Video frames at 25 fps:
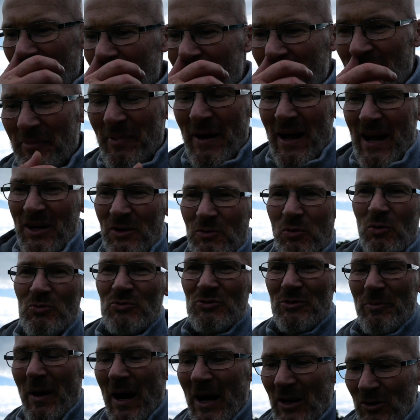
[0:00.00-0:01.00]
about a
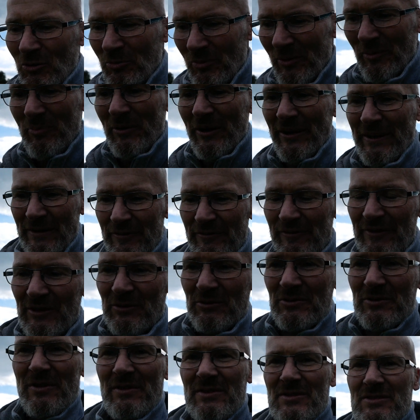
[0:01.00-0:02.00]
quarter mile up the bloody
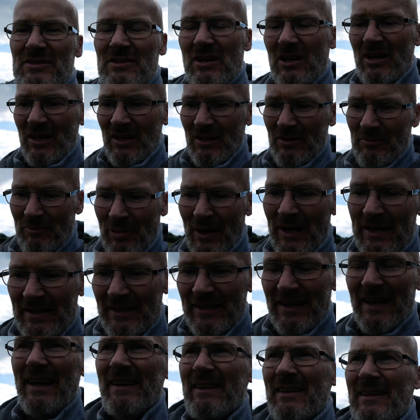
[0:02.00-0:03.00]
field to the stile and back
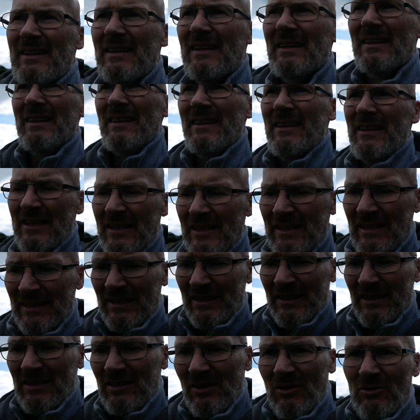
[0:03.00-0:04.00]
again.
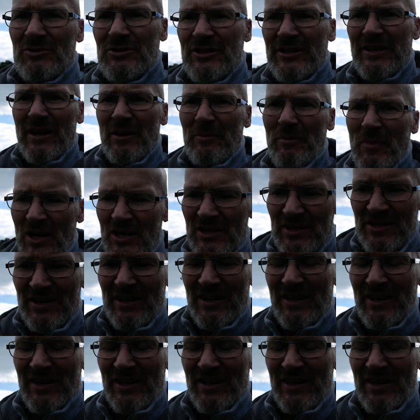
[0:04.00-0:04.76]
As long as you don't mind